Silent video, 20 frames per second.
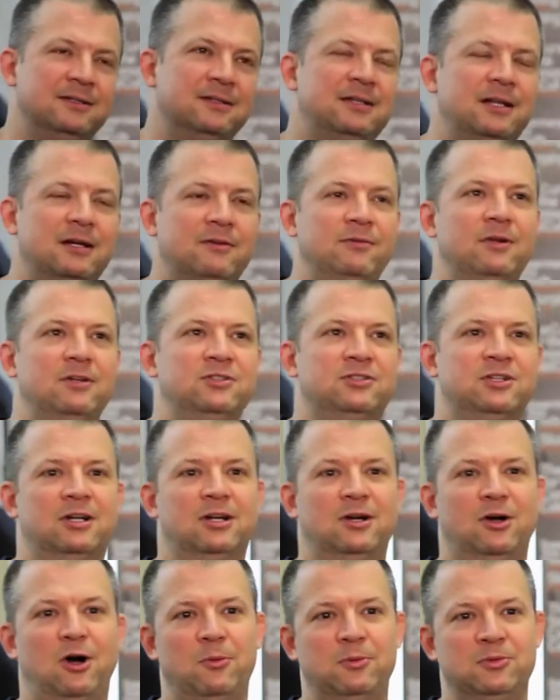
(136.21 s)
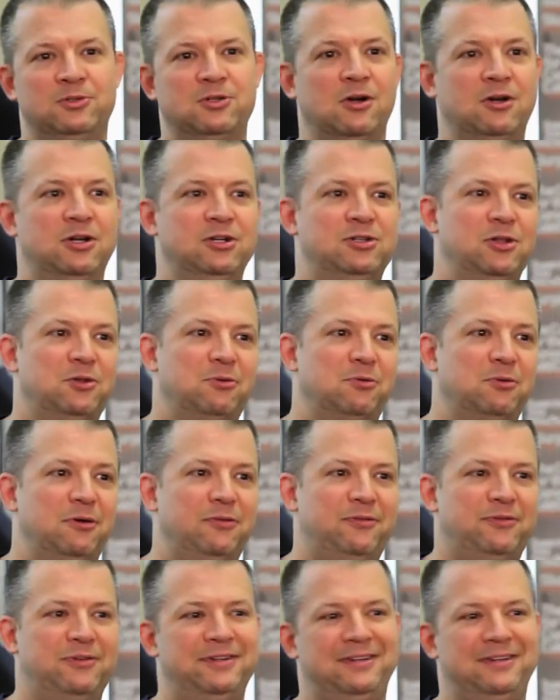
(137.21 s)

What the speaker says: Then I realize you're going to go home and each other off.